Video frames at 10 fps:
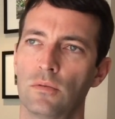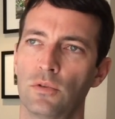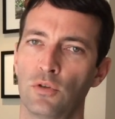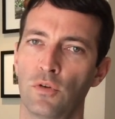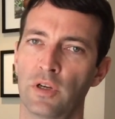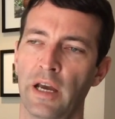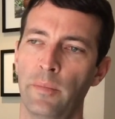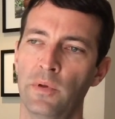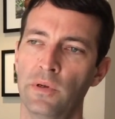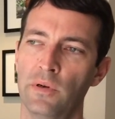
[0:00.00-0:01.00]

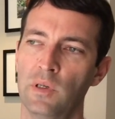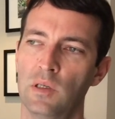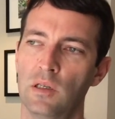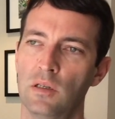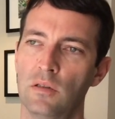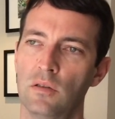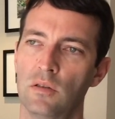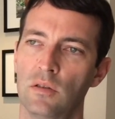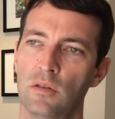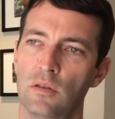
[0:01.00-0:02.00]
vocabulary.
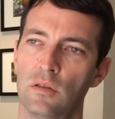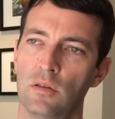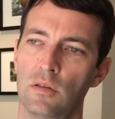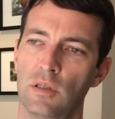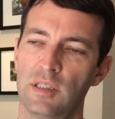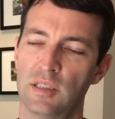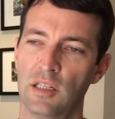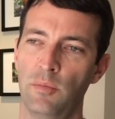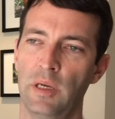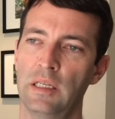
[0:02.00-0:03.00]
It's going
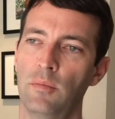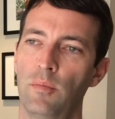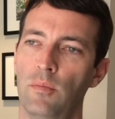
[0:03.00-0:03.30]
to make it